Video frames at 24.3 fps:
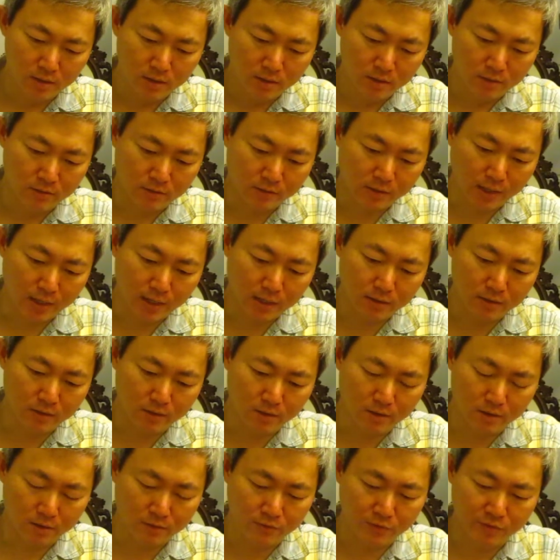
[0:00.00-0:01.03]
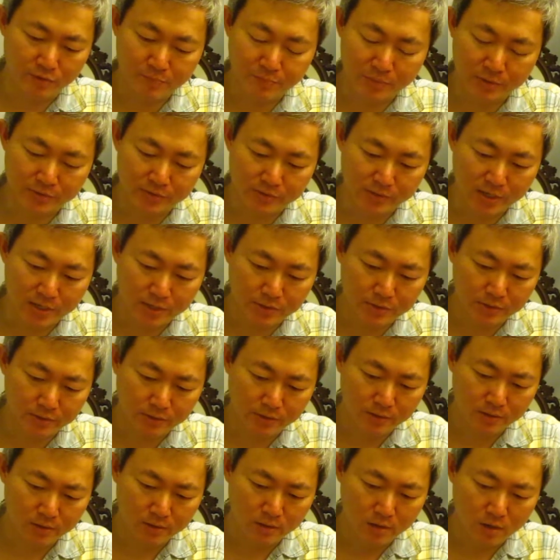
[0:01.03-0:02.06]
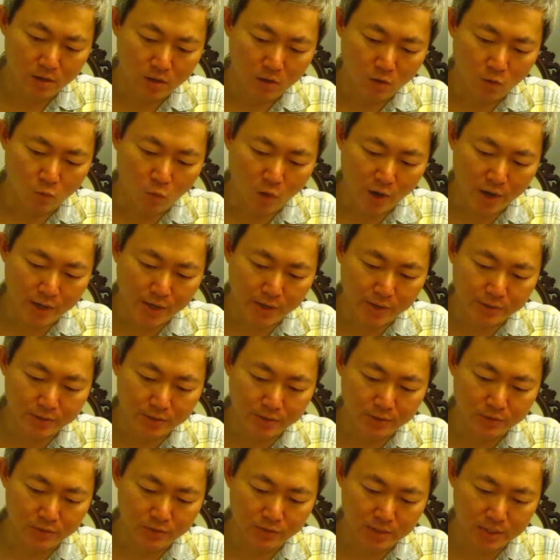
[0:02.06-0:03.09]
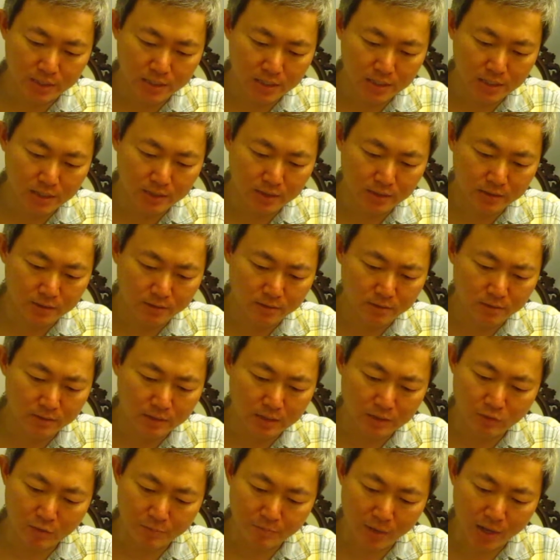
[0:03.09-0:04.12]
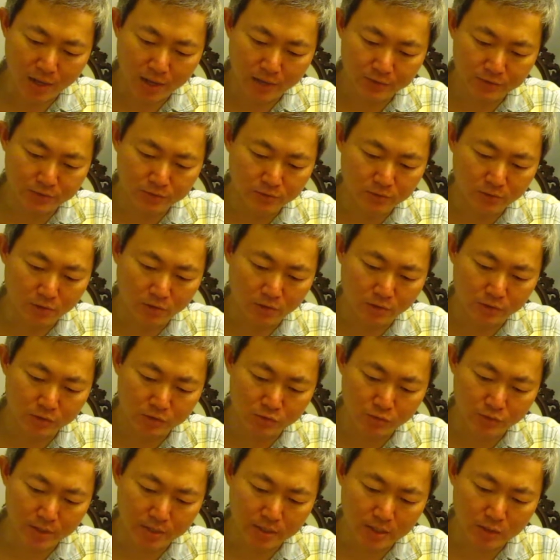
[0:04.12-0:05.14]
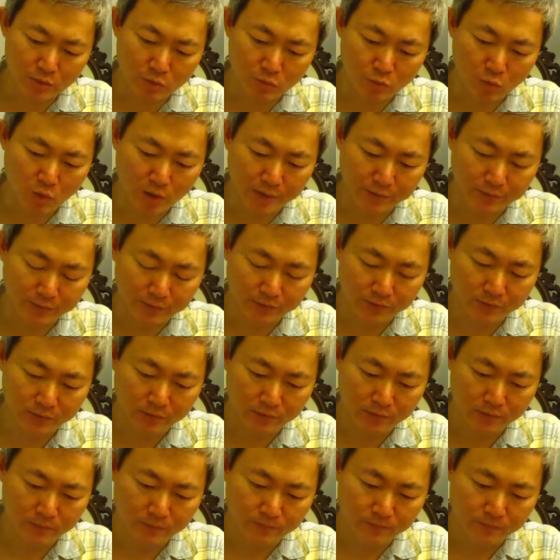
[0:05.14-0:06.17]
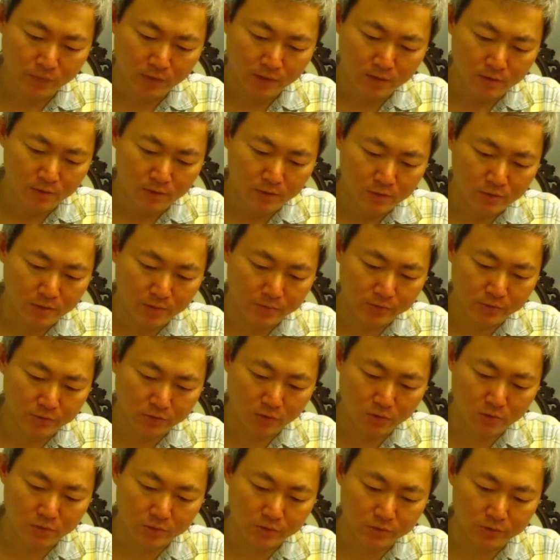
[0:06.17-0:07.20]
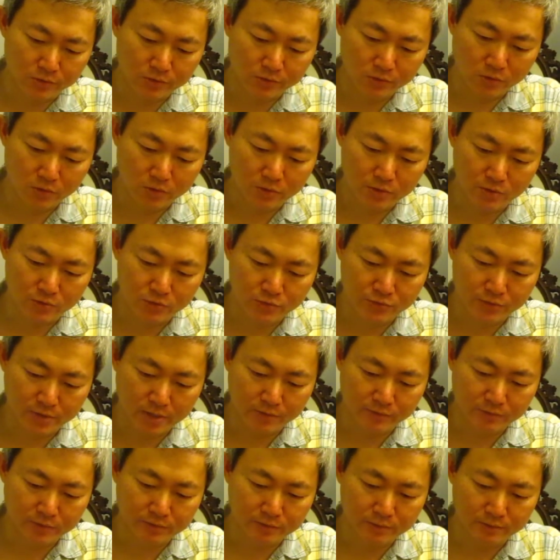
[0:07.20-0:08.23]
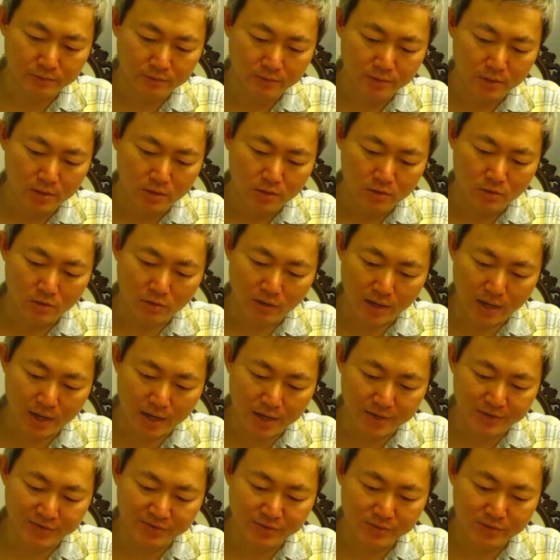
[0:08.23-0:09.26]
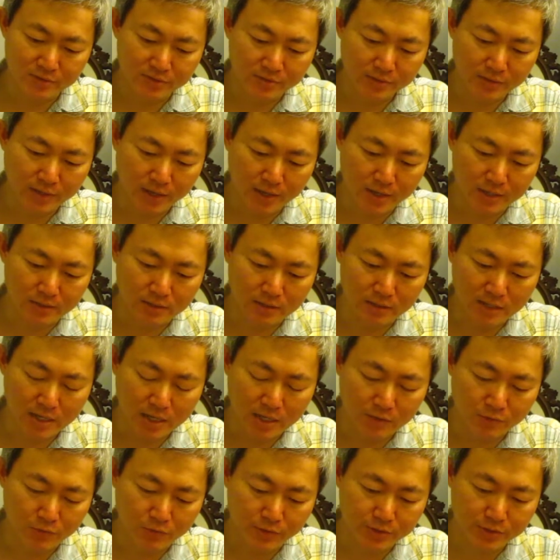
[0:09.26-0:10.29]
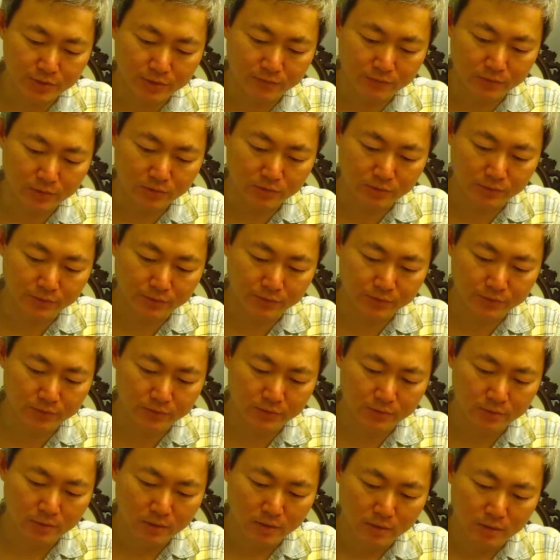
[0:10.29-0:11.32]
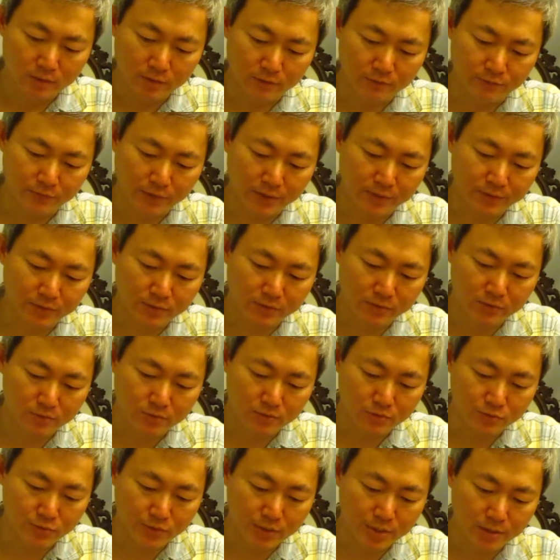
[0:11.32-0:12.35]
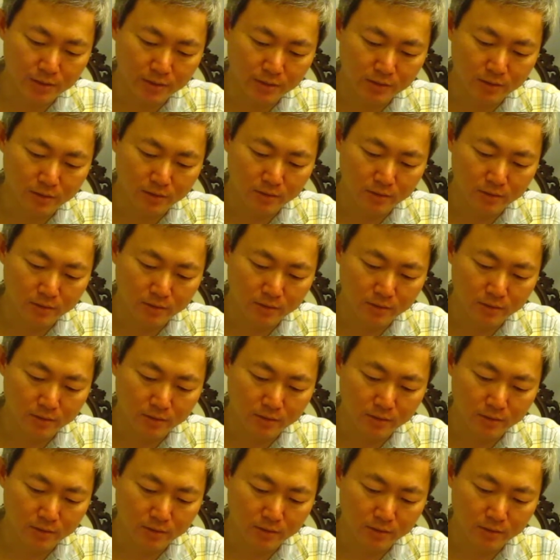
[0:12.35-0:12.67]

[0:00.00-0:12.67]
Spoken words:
You tag along with the procession, wired to a need that will pass you on to another want. From store to store you travel, your eyes scan the language of goods, the faces you read,